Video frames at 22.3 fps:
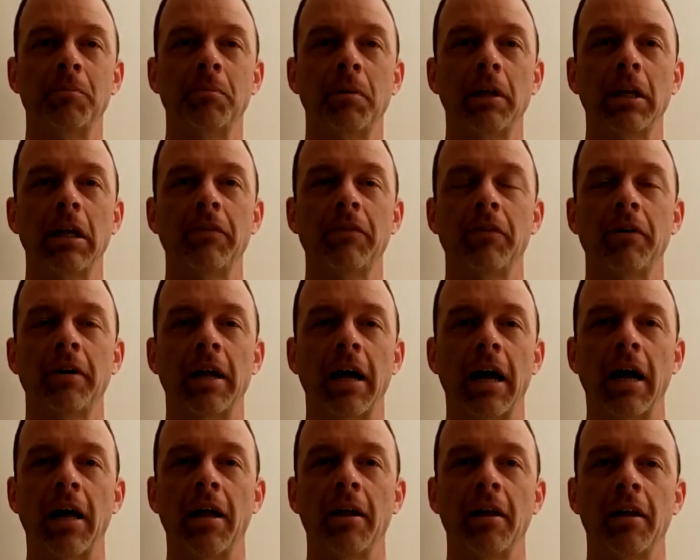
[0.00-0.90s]
Believe it or
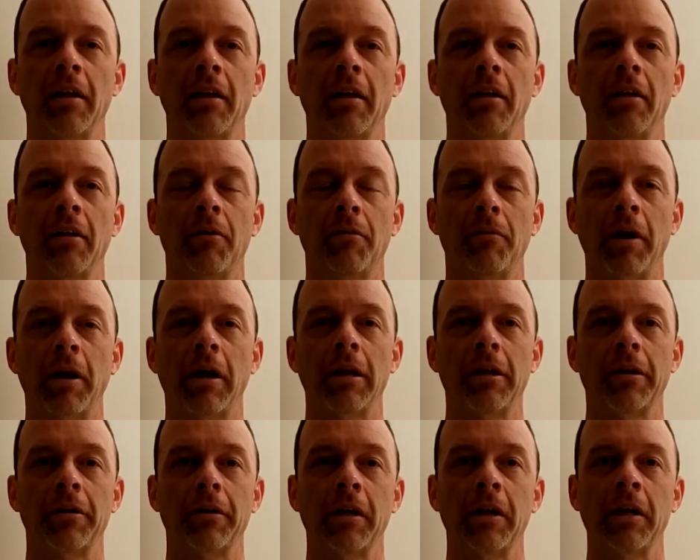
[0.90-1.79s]
not, the
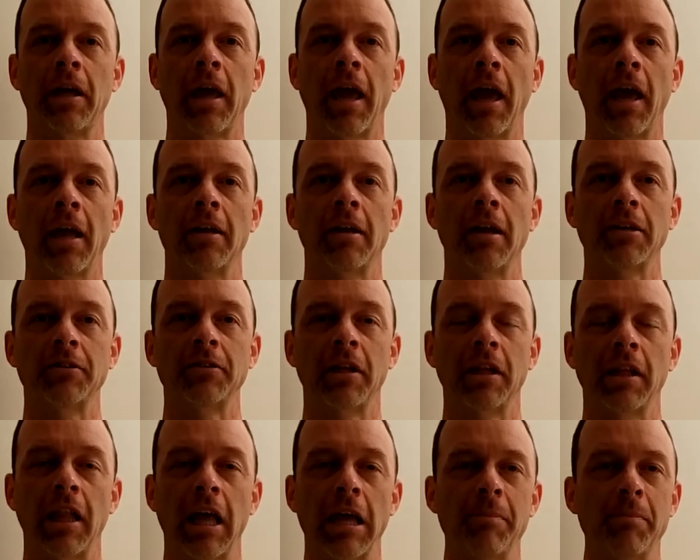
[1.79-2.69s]
regular
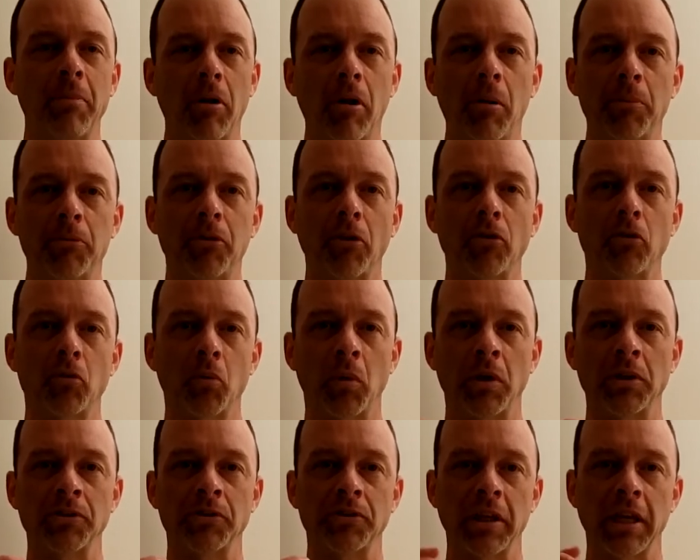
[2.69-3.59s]
incandescent light bulbs, those
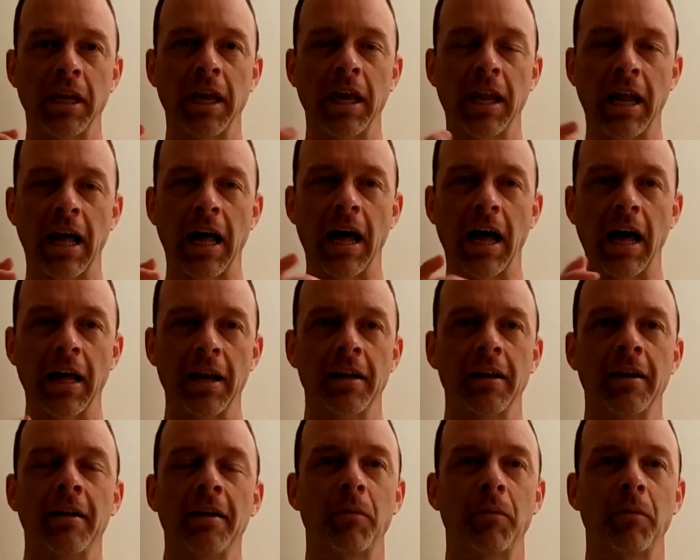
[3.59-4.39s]
ones that get hot,